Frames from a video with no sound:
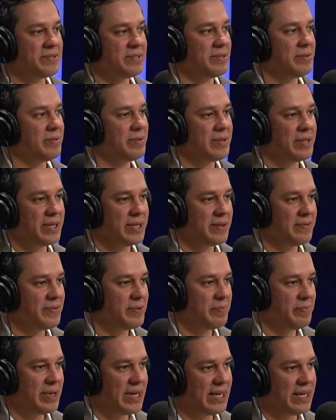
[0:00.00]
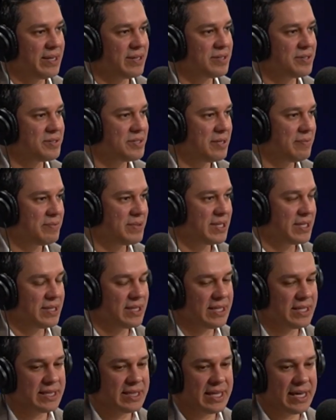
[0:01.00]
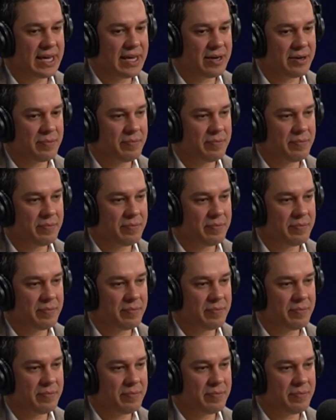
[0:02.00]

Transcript: so think of a bank or something like that,